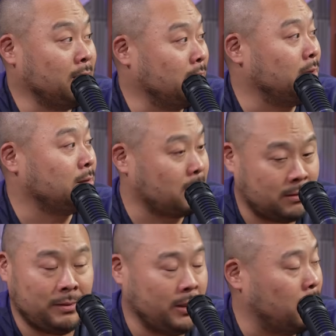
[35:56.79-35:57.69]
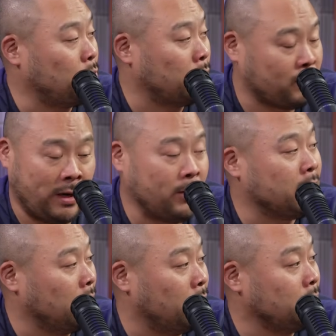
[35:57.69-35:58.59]
Because, we're very
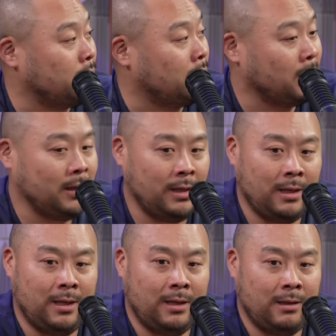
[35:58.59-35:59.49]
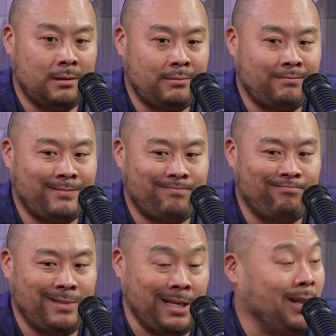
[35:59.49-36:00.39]
close and
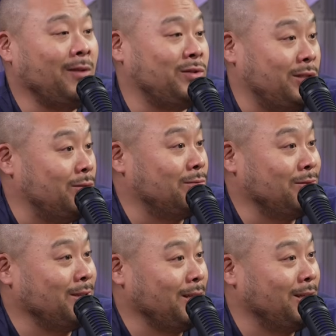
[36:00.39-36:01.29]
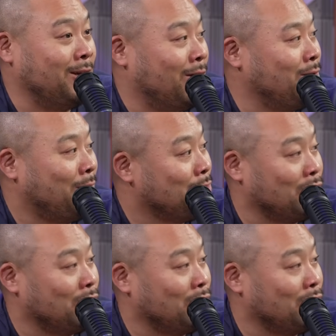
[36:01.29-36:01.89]
he loves you, and that was